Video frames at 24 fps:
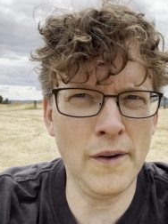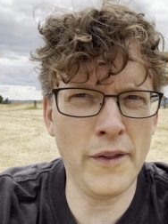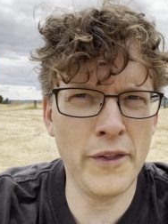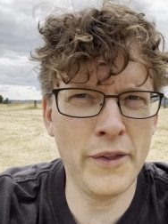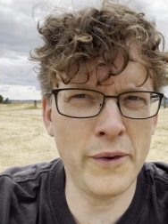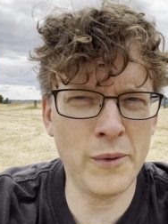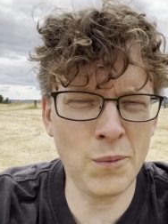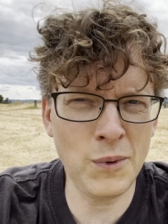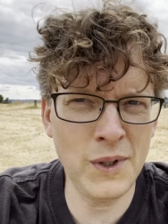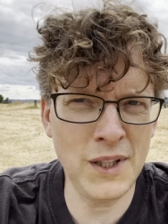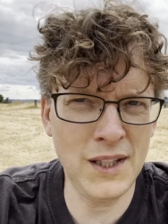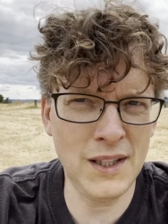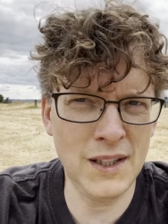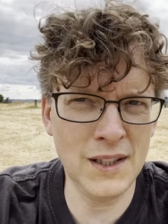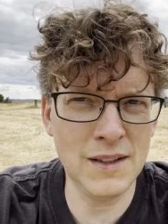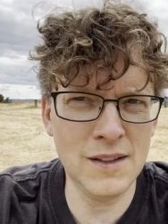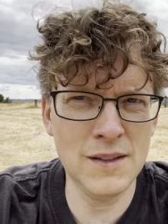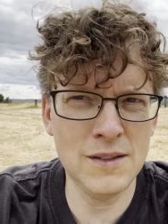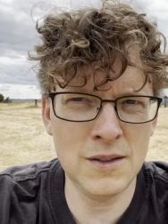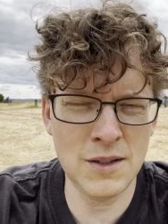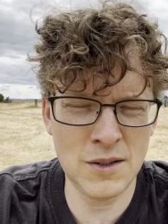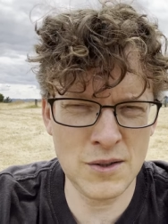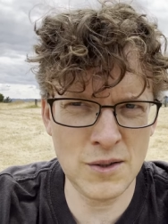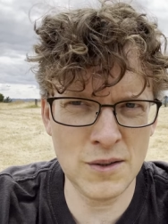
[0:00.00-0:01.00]
three
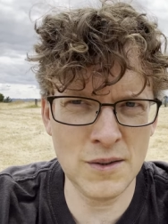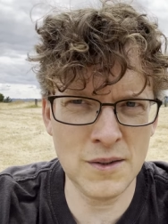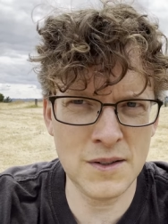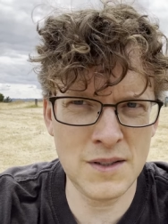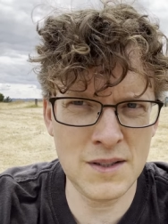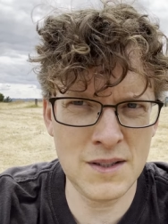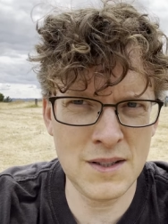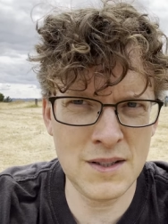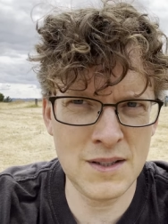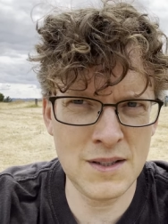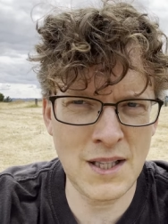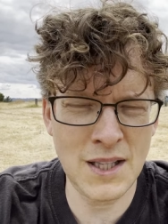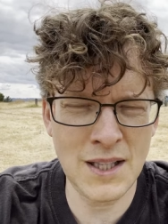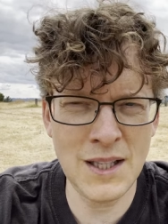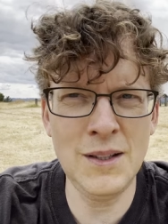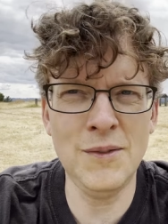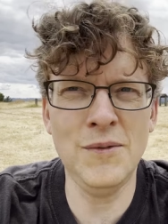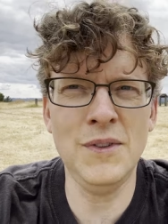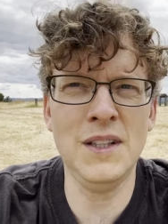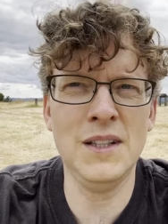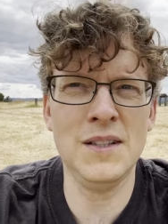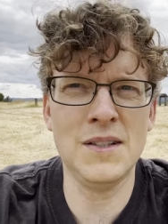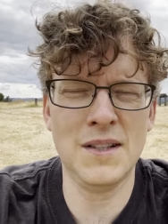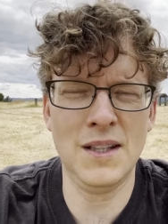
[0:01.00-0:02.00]
digital
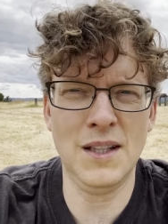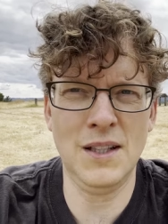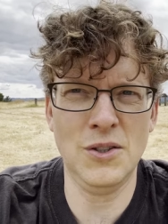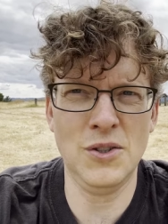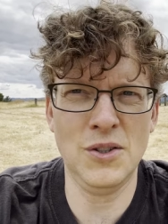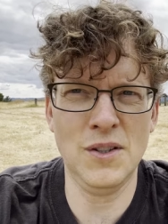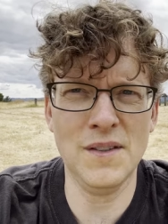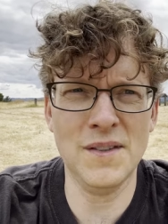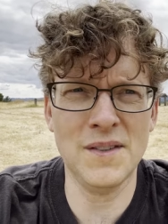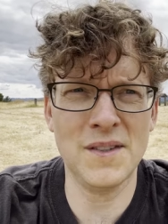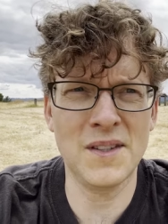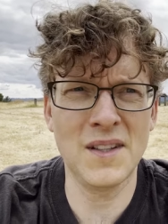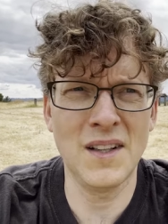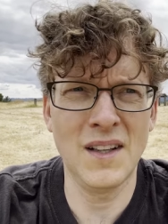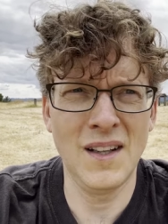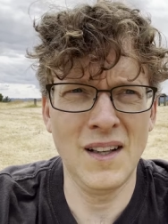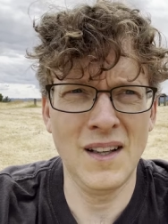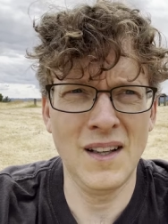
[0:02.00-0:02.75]
TV stations.